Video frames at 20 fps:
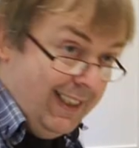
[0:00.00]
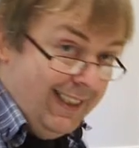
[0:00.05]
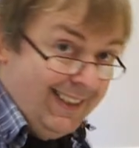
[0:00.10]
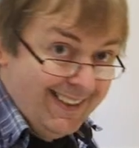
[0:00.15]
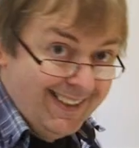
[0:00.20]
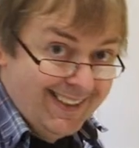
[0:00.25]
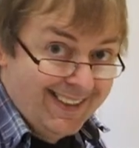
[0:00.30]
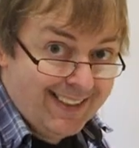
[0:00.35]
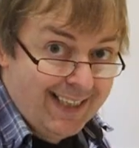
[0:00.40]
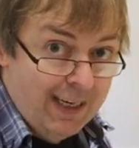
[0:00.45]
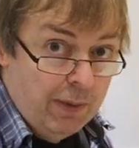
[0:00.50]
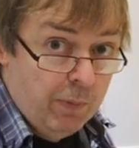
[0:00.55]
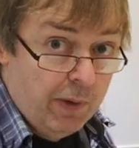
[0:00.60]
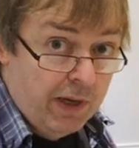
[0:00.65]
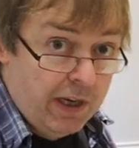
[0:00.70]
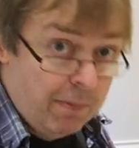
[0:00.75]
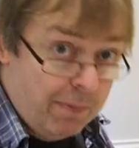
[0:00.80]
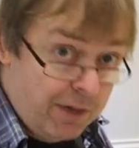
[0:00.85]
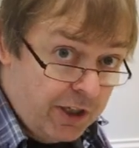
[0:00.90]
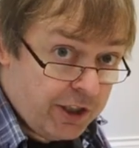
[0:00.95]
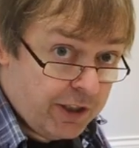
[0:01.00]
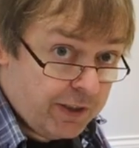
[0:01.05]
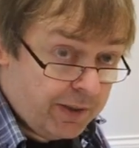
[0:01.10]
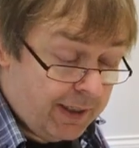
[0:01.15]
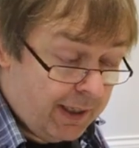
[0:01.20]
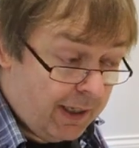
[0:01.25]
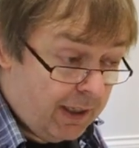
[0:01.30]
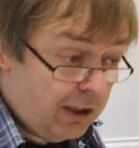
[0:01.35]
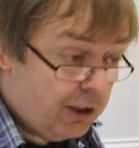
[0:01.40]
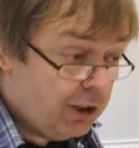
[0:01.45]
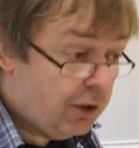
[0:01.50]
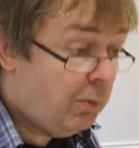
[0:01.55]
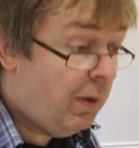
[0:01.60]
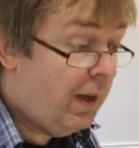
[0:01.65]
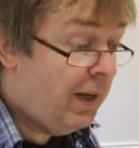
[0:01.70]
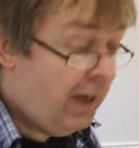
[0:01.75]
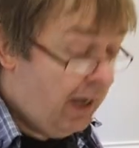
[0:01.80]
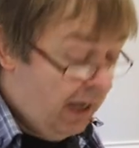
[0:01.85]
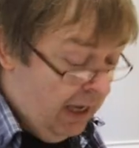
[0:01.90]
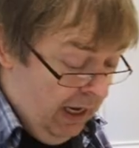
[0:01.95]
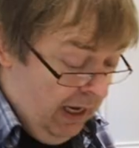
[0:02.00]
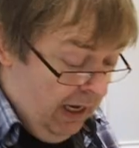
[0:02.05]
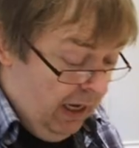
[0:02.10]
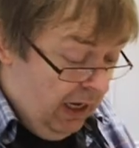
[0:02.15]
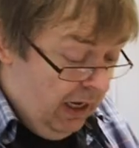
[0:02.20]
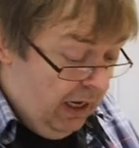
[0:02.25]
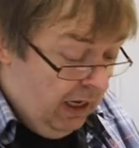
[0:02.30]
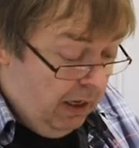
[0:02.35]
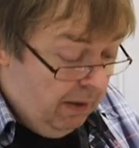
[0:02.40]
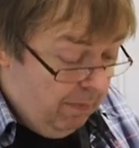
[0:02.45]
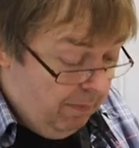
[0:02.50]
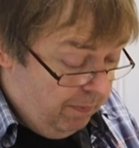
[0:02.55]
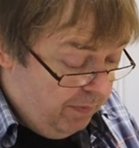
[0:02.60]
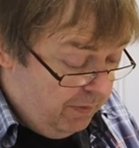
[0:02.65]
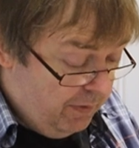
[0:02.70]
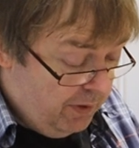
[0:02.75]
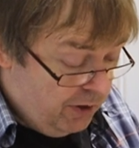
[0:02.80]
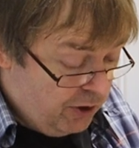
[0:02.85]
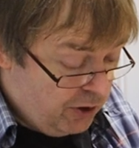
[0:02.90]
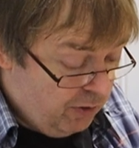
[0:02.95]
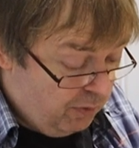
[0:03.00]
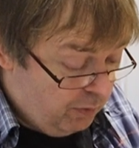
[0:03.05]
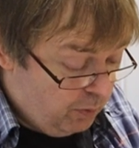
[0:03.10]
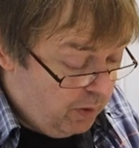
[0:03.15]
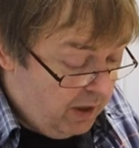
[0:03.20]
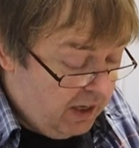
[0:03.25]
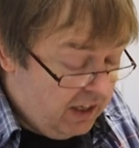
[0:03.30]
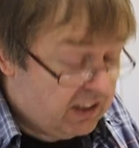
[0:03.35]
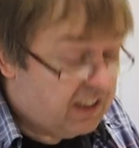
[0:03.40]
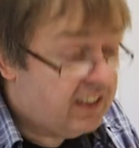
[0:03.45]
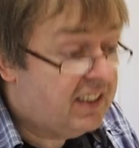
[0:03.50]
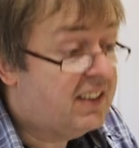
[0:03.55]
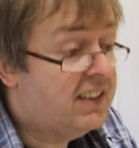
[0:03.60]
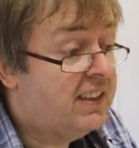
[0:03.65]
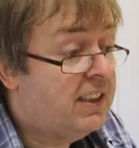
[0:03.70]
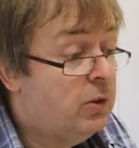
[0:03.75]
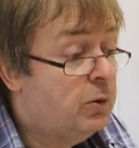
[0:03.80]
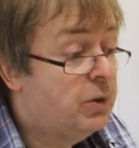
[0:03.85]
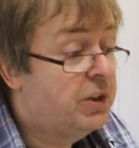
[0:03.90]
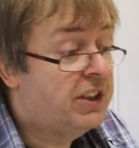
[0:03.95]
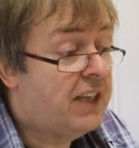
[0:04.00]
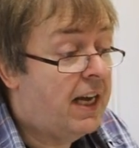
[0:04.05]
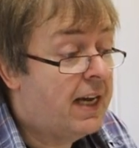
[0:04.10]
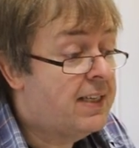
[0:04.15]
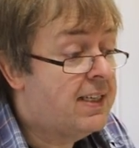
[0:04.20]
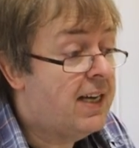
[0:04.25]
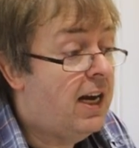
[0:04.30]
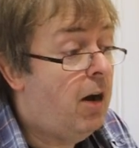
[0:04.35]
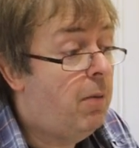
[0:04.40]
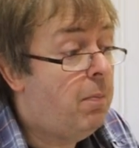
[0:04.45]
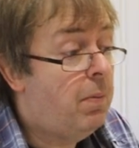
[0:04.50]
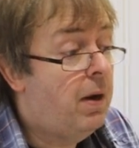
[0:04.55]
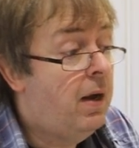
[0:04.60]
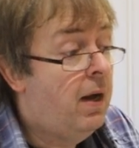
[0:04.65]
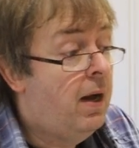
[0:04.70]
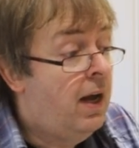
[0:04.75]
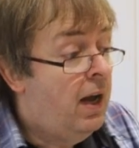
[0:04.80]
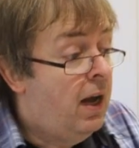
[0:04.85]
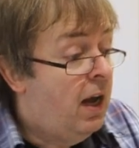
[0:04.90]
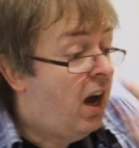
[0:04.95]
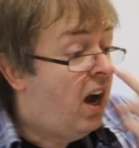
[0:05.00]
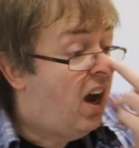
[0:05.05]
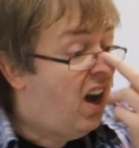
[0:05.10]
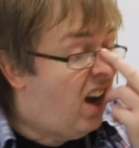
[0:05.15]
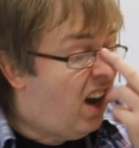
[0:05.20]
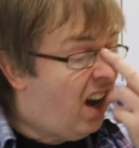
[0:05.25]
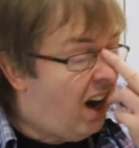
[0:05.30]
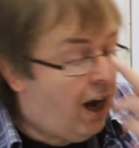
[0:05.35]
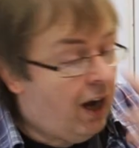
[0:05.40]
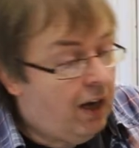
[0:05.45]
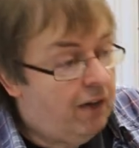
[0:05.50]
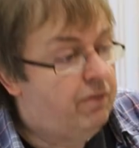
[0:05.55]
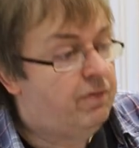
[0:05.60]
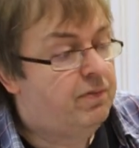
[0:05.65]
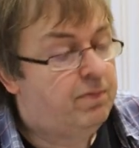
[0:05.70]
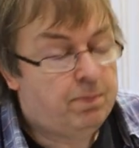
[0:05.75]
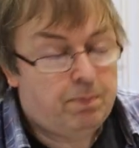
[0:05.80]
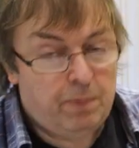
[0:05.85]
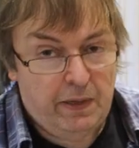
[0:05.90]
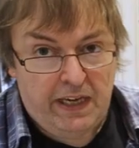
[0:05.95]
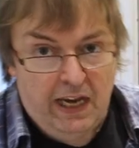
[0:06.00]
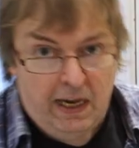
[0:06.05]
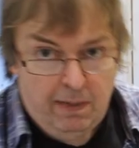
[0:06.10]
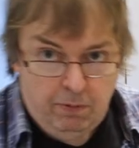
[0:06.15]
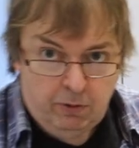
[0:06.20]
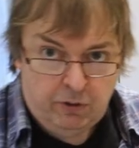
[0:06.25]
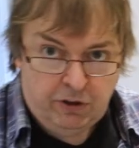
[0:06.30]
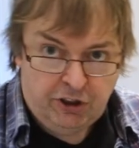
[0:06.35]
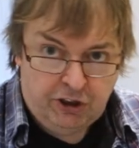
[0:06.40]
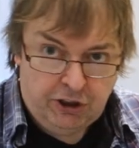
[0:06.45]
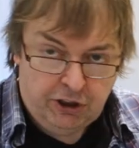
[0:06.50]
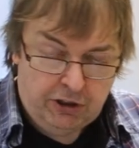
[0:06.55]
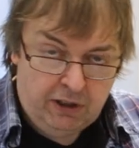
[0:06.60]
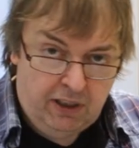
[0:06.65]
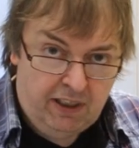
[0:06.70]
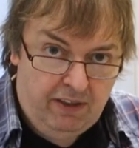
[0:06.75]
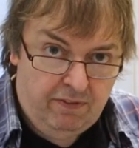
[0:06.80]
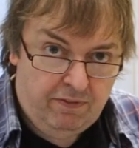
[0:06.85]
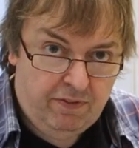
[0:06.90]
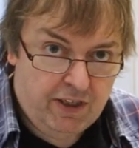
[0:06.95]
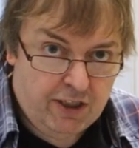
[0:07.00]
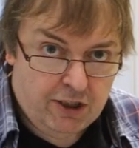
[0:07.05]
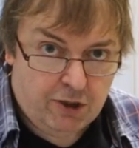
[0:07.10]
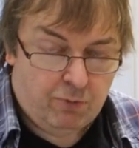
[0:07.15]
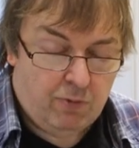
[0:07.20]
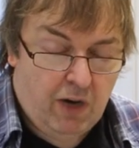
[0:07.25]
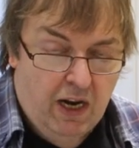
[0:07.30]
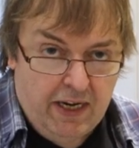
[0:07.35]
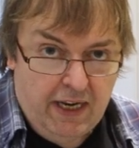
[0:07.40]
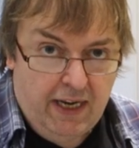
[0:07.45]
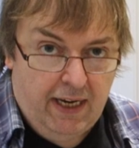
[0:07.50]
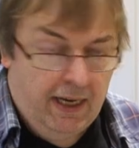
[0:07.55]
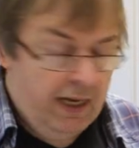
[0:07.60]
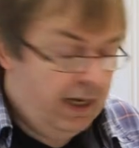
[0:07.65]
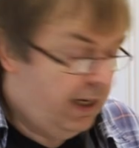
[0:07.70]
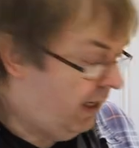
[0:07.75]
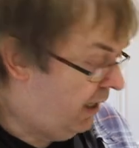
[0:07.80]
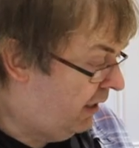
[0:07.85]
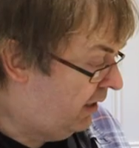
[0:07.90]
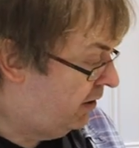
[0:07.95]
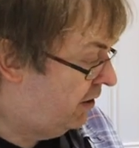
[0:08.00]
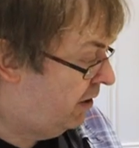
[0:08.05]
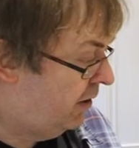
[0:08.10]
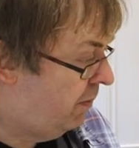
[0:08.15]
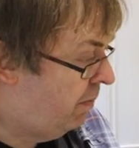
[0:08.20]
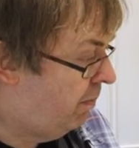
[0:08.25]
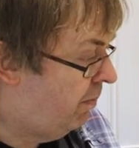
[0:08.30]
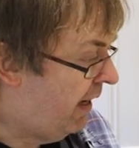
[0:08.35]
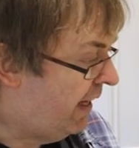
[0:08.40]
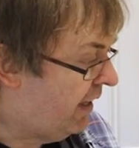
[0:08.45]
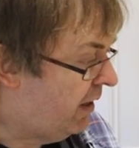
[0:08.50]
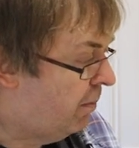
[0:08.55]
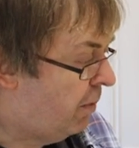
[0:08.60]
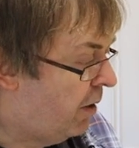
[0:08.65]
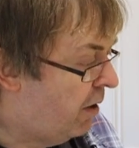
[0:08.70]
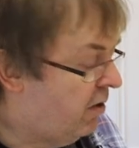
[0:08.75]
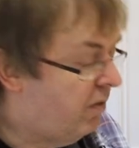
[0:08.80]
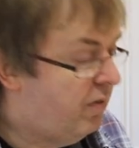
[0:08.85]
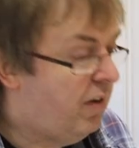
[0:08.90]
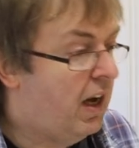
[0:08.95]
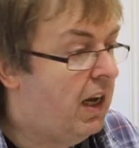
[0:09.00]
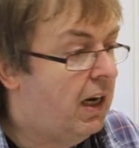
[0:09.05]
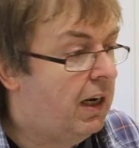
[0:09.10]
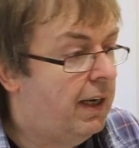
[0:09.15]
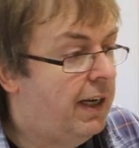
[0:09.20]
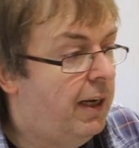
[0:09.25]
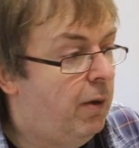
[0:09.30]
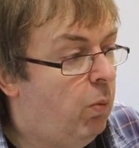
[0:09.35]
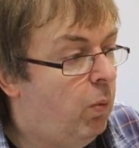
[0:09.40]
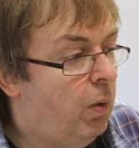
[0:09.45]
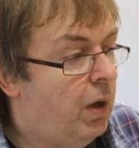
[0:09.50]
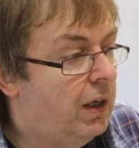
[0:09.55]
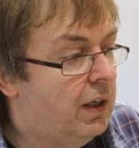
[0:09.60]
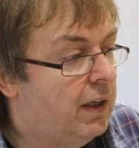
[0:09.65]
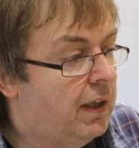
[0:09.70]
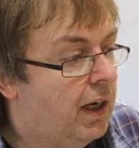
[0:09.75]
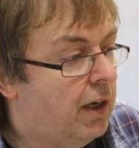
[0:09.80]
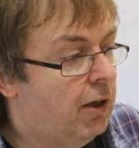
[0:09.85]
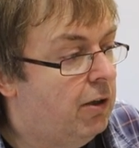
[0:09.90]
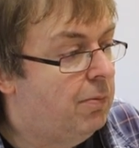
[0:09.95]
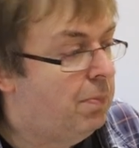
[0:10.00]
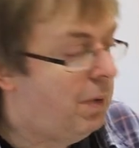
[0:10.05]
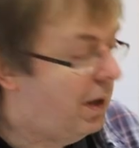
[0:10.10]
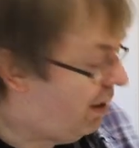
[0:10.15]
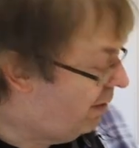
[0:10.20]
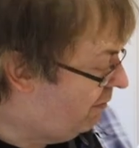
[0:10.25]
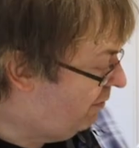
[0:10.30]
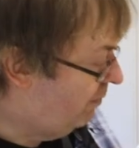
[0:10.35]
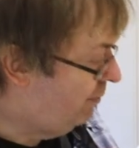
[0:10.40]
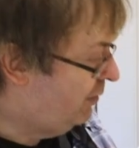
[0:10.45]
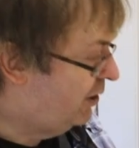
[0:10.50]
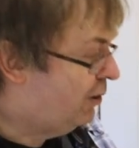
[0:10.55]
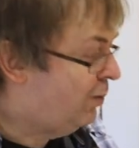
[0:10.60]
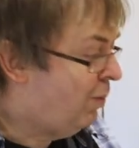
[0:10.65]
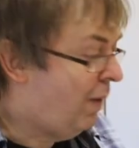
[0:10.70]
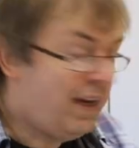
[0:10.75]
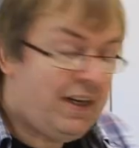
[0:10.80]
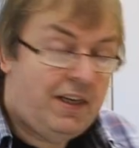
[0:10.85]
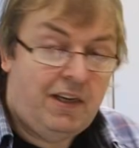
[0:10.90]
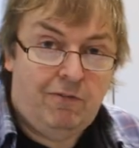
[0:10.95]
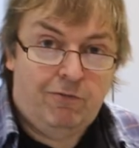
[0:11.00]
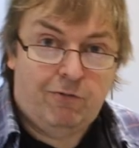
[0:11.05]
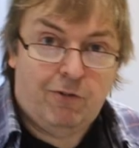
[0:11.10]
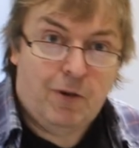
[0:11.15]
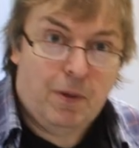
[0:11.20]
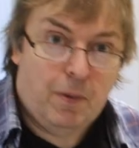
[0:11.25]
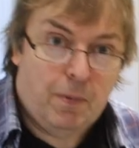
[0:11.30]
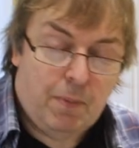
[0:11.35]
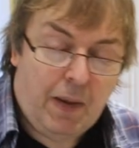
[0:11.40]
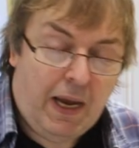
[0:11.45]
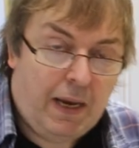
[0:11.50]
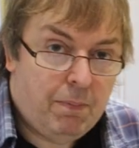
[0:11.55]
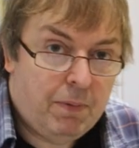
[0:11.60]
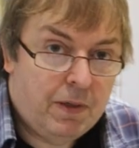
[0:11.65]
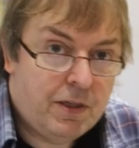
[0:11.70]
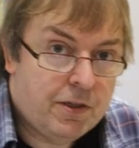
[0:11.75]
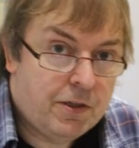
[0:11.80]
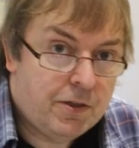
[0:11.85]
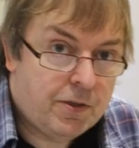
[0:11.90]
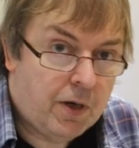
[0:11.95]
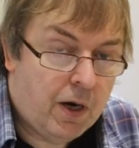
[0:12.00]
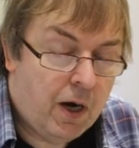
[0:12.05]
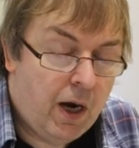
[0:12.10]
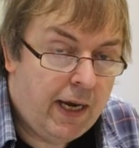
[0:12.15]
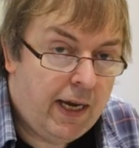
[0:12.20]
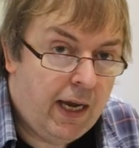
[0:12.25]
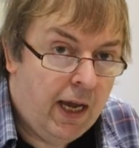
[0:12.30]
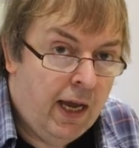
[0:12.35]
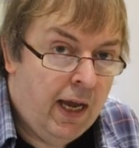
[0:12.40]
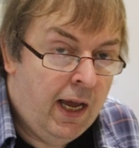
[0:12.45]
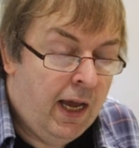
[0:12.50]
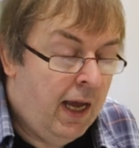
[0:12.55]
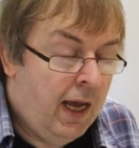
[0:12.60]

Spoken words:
this the same way I measured the last one. The software's still set up. I've been able to just leave this running and make the profile in one go, apart from just waiting for the paper to dry.